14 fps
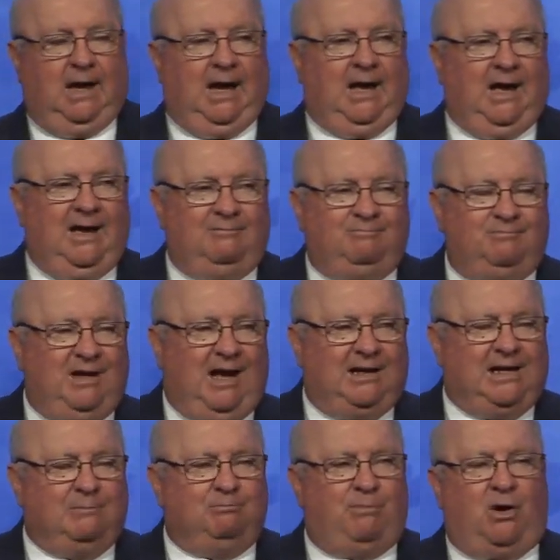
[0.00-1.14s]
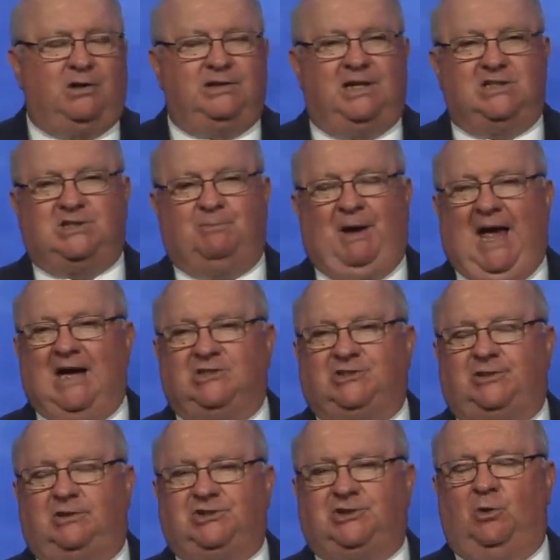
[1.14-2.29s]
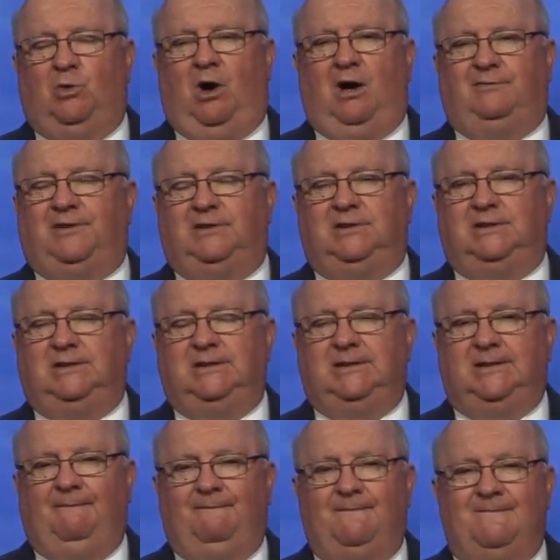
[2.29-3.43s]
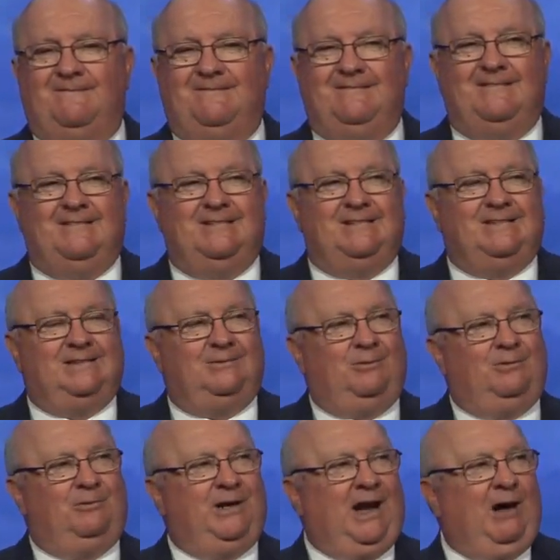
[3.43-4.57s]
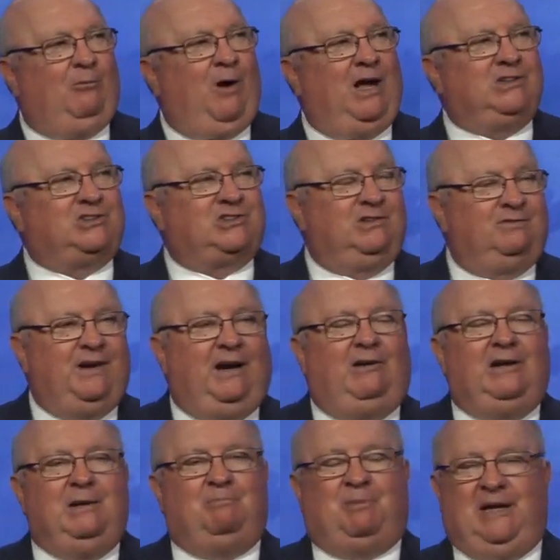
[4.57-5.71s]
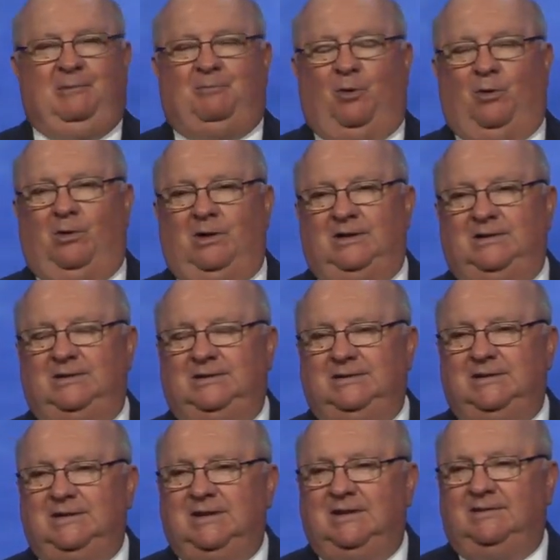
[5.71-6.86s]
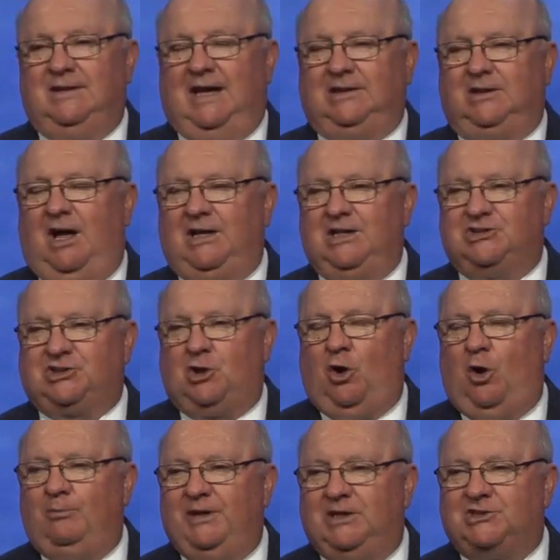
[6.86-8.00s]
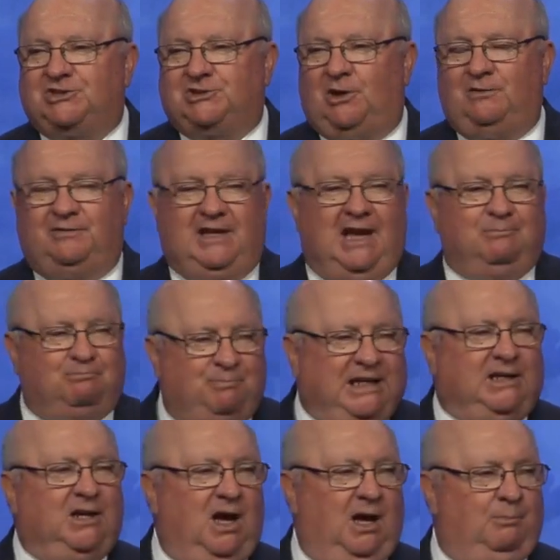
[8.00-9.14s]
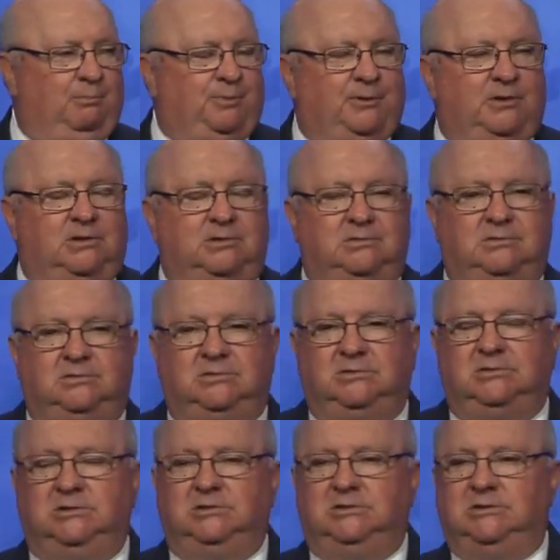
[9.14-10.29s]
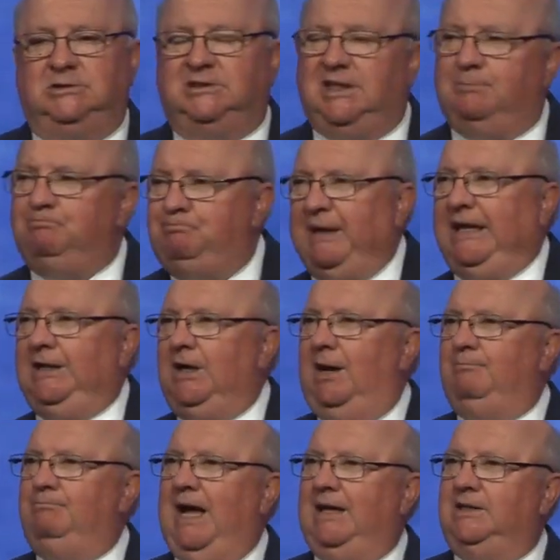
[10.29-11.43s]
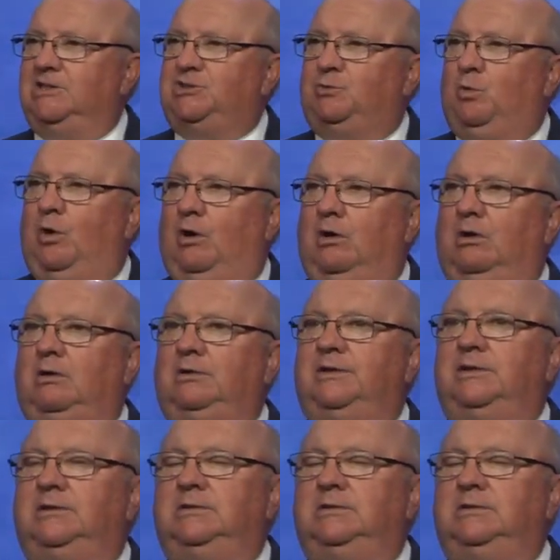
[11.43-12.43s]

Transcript: I, I, get burdened as a pastor so often when I watch the very people that God has called me to serve get beat up, get beat up by this world